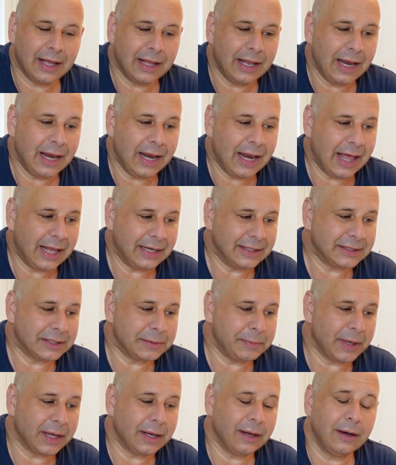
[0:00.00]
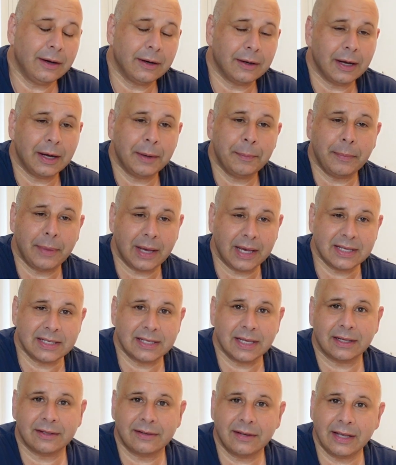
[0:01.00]
lent me her
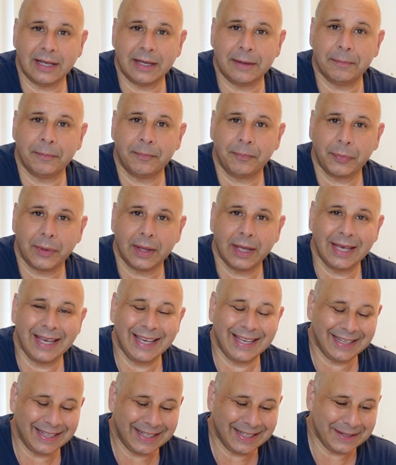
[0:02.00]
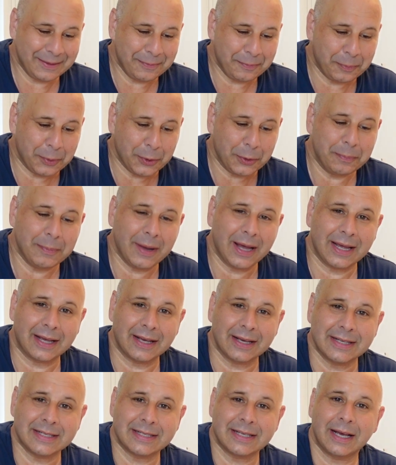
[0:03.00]
amazing team in
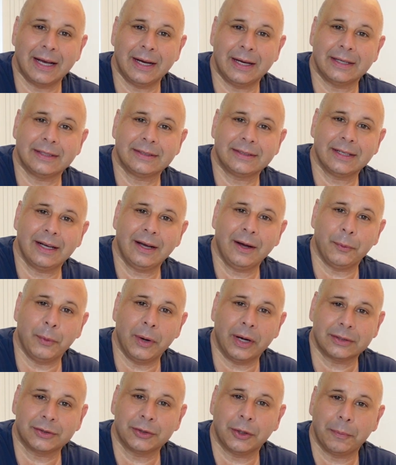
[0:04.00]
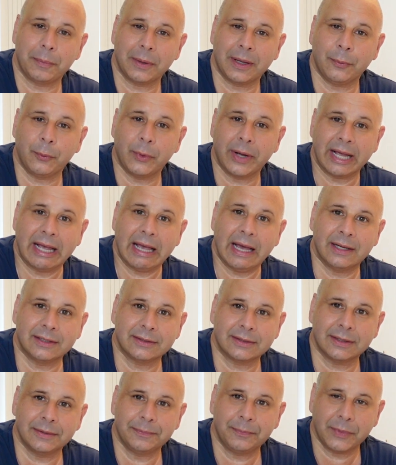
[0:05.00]
bootmakers at her workshop in
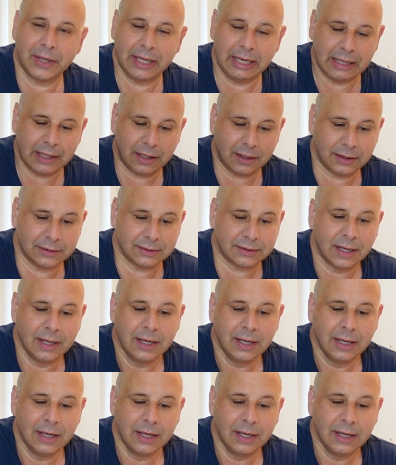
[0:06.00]
Wincanton in England.